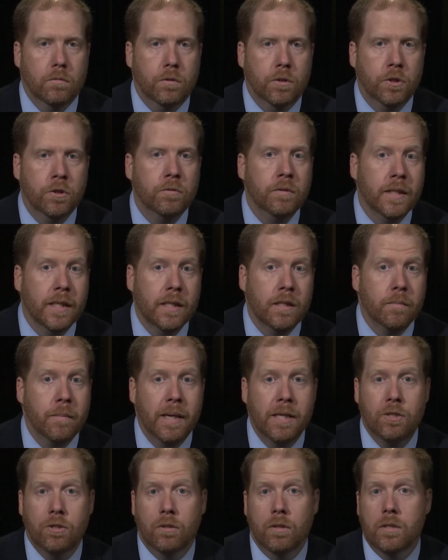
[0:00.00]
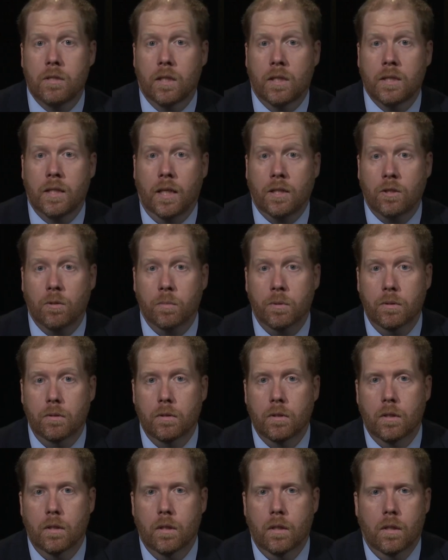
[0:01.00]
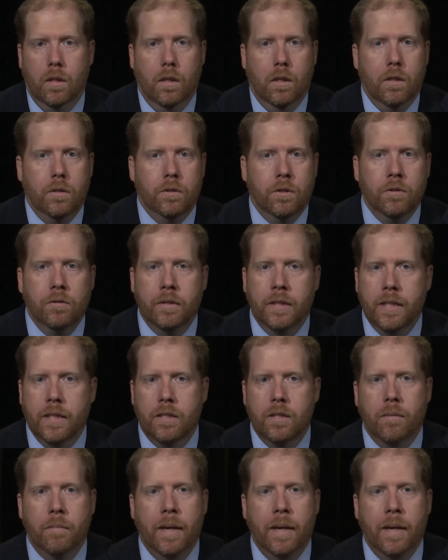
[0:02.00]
do you need to make sure it's accessible? Do you need to